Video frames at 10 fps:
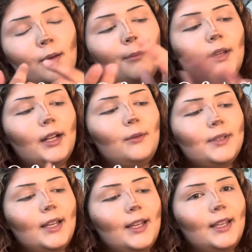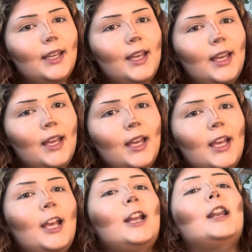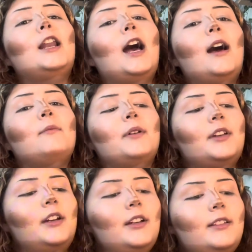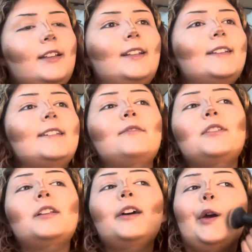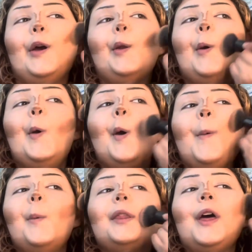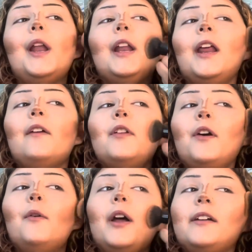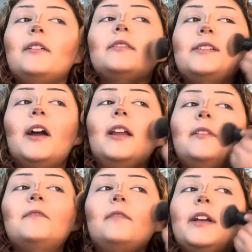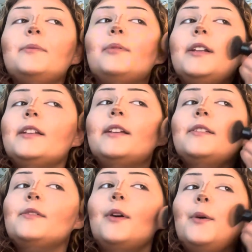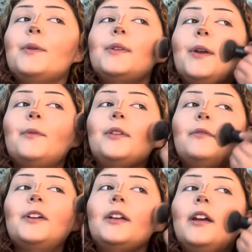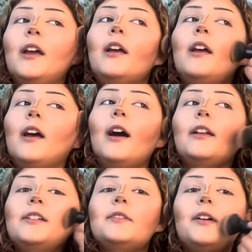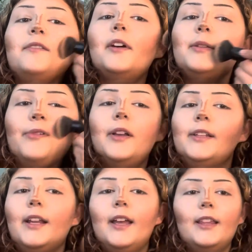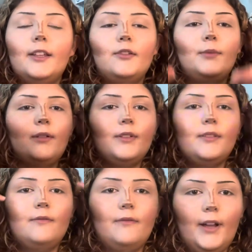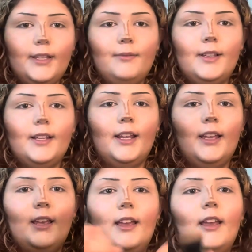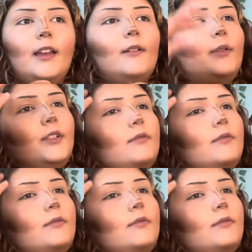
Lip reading: but then I was like, nah, brother, that doesn't even look good. But then I didn't even know how to sign vice president, so I was like, what the frick? How do you sign vice president? And he told me it was vice president, which,